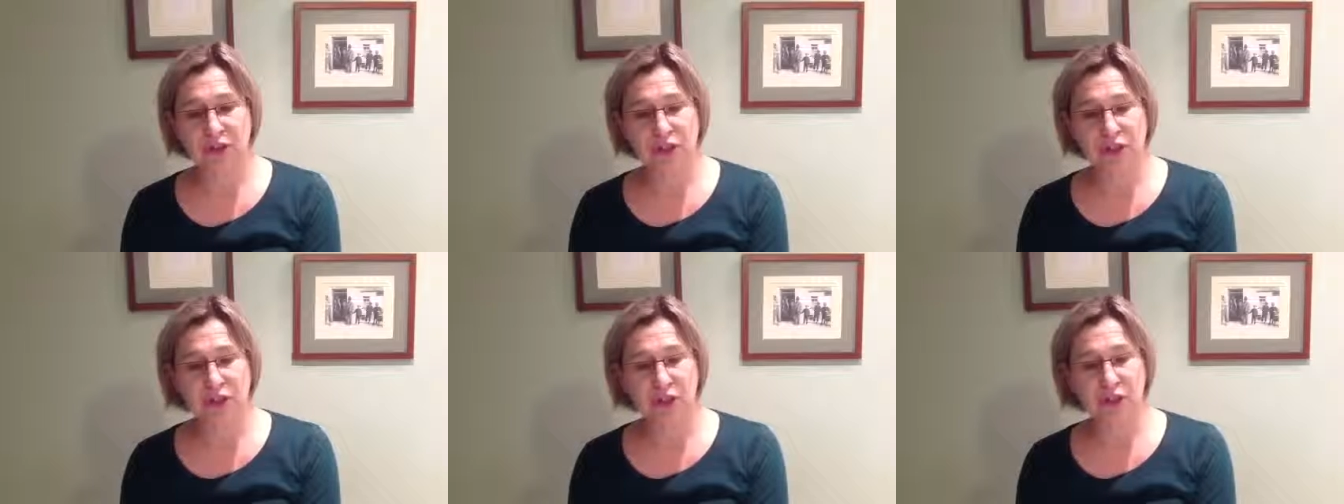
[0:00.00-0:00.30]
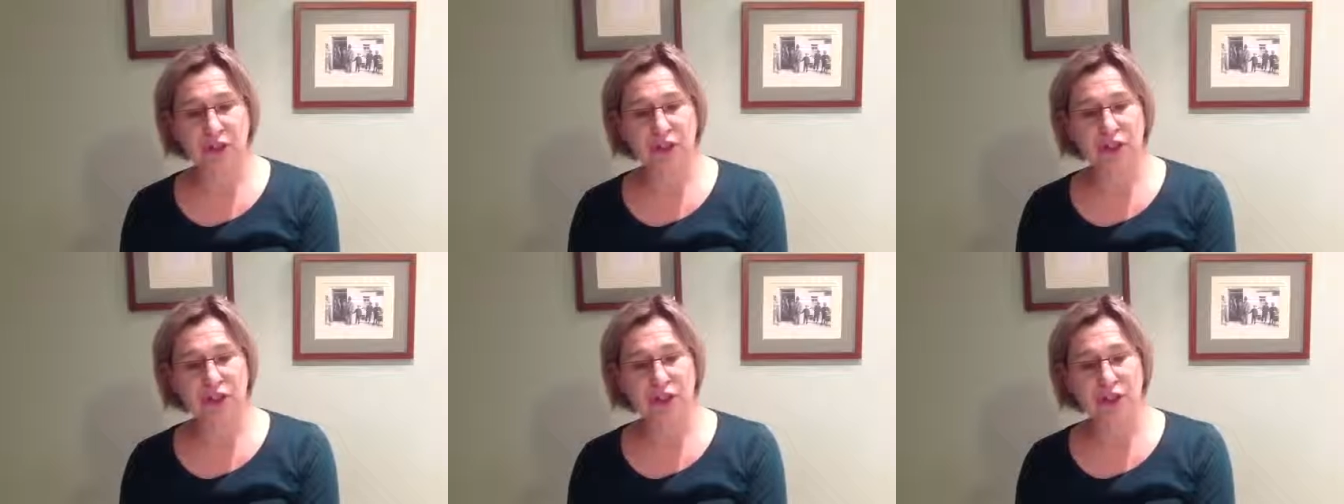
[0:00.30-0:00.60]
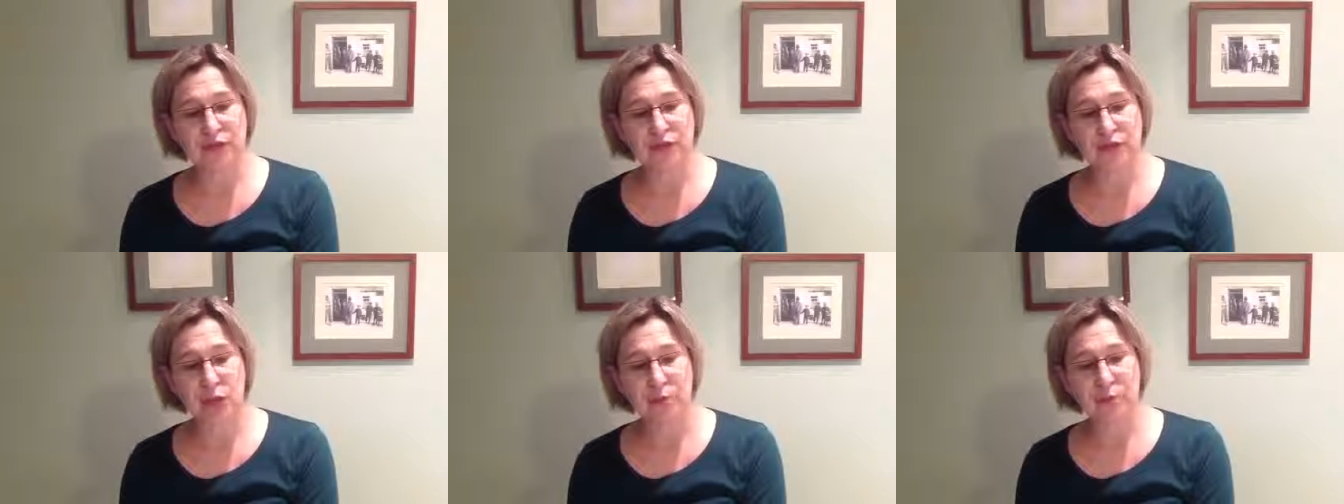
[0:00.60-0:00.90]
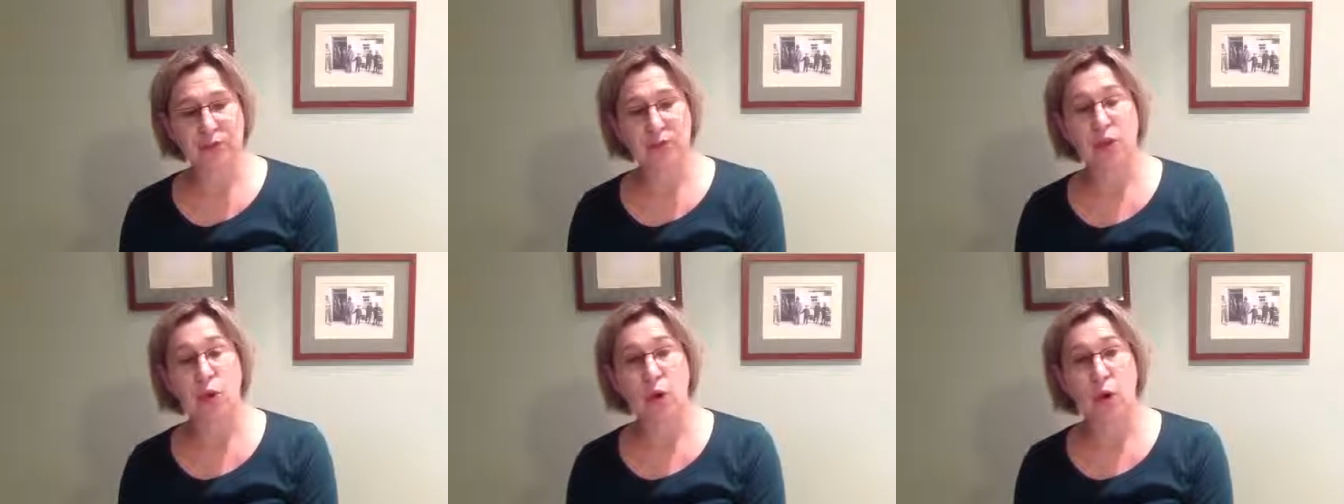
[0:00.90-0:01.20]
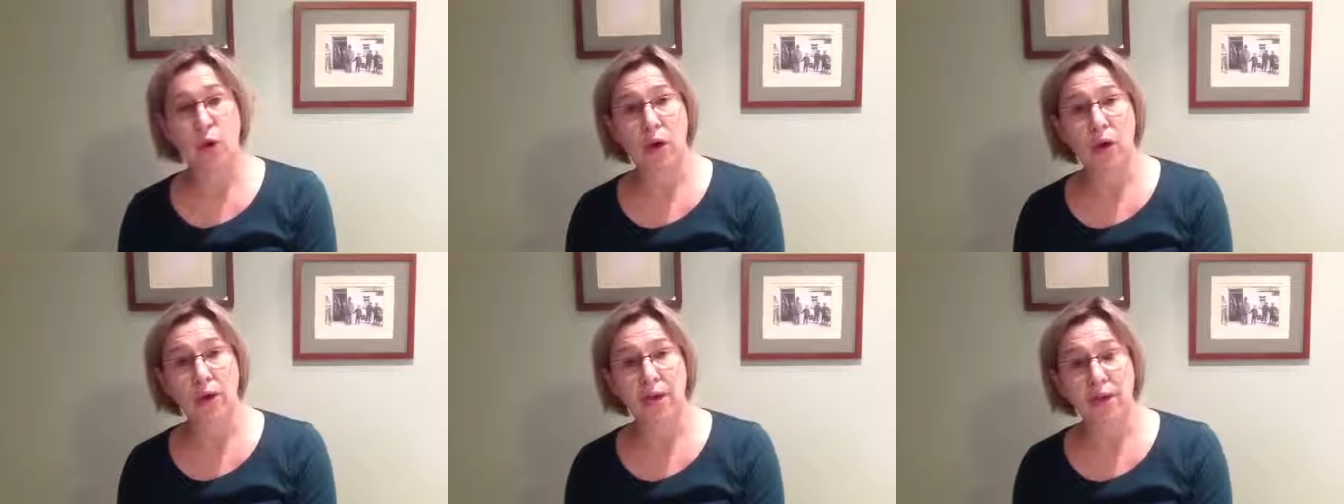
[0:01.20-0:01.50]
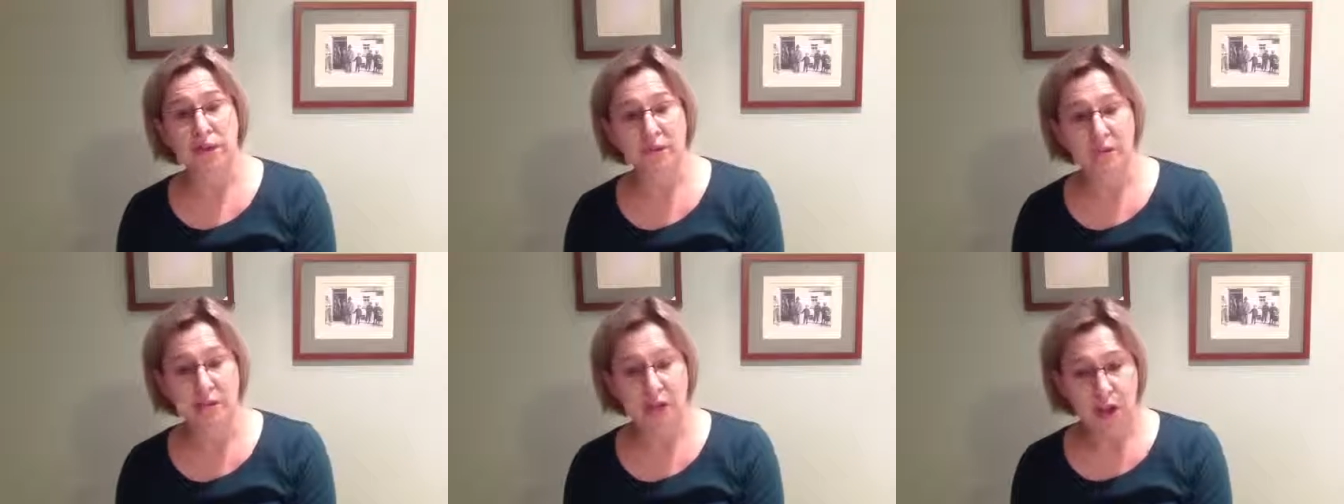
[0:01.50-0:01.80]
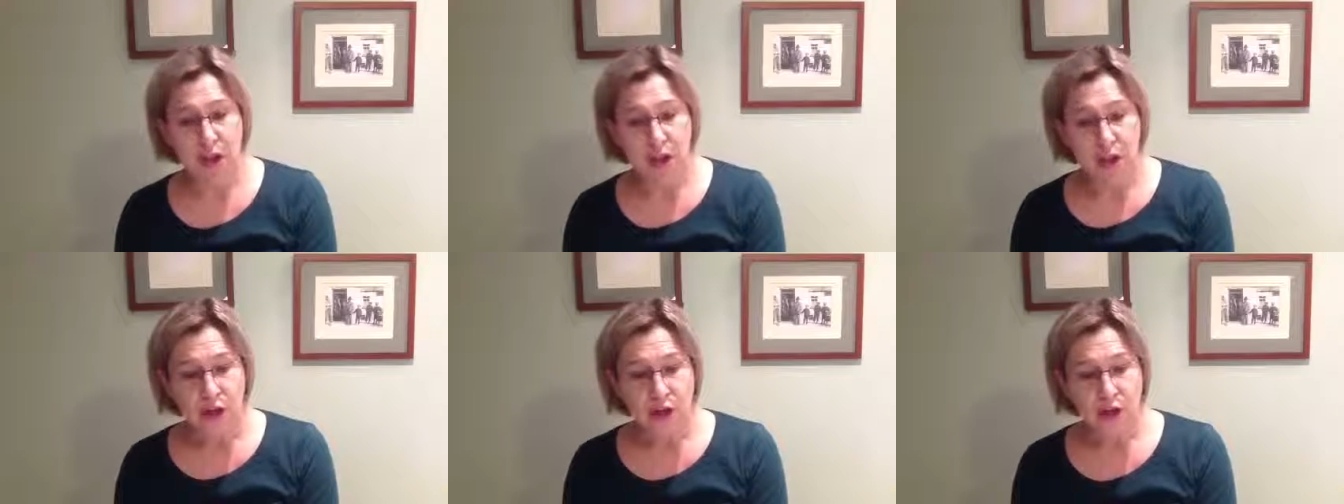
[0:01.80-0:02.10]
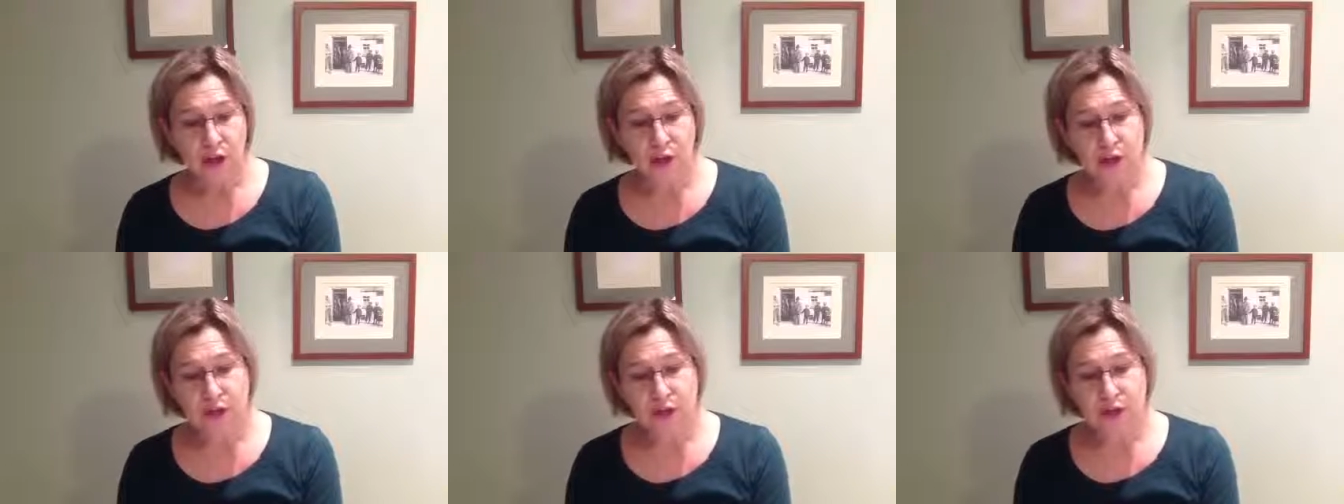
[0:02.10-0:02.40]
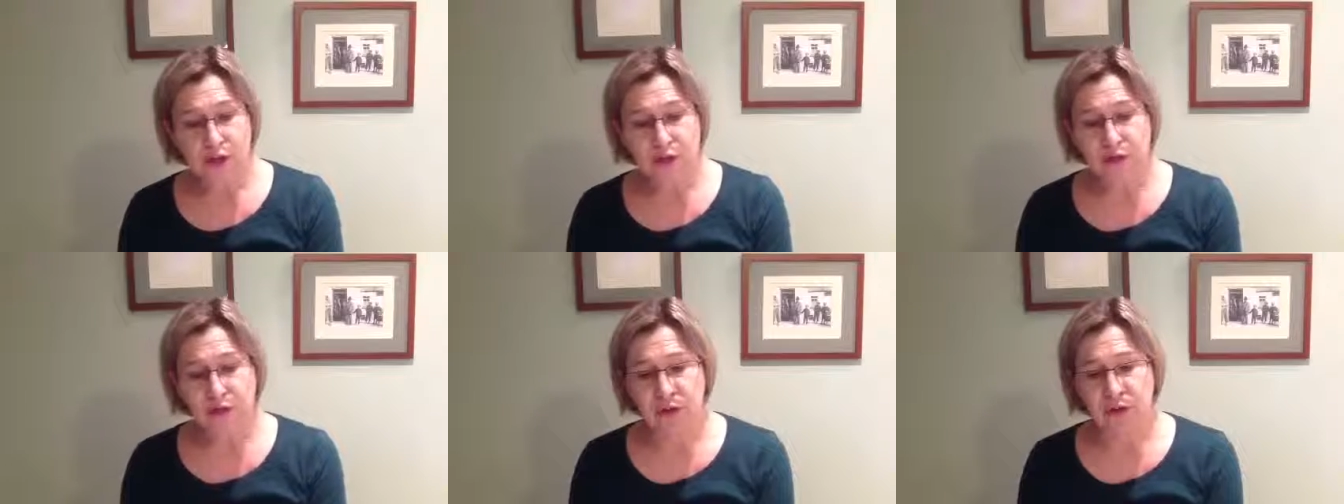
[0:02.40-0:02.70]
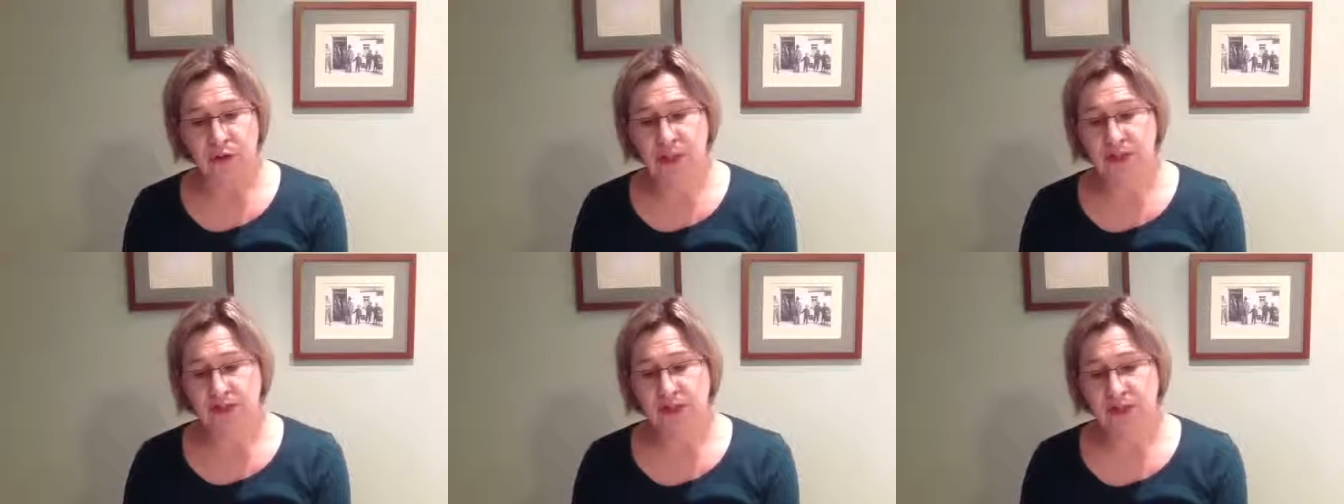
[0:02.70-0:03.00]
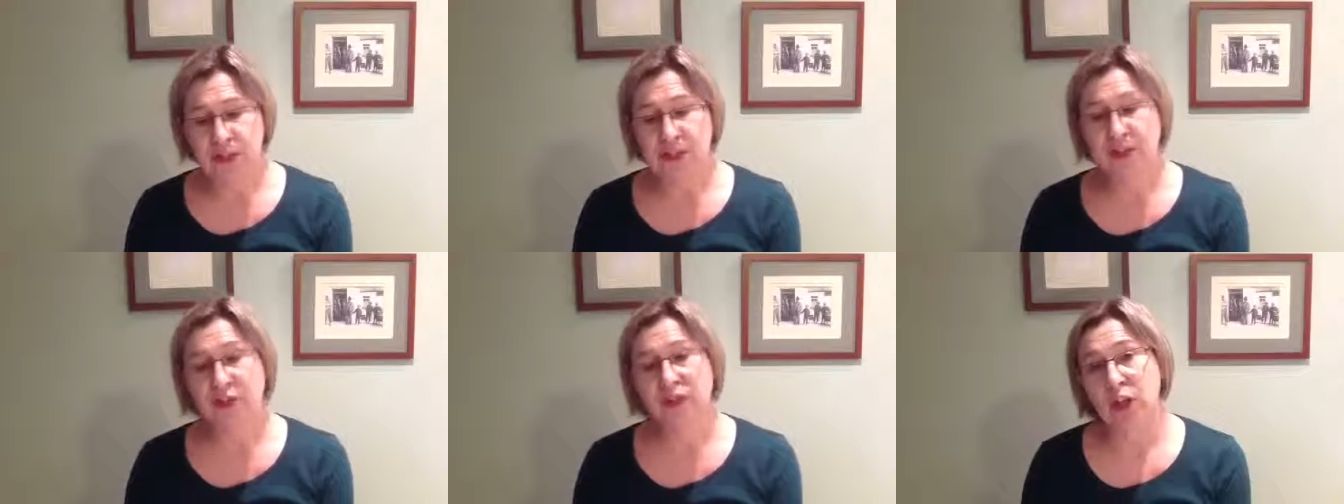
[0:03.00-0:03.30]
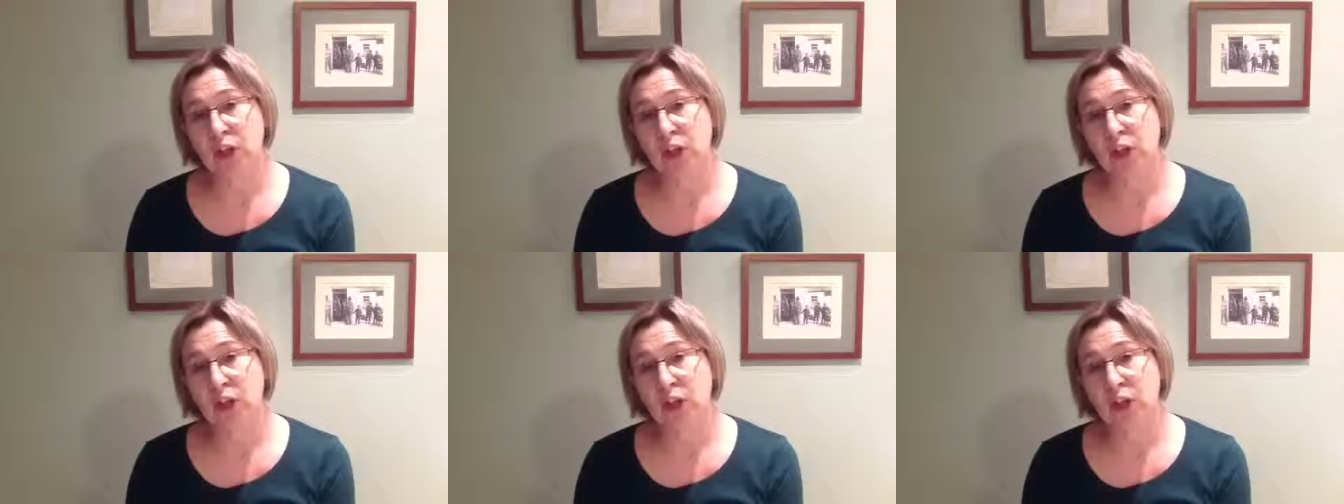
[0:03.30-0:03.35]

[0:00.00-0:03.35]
theology of Thomas Aquinas through to the philosophies of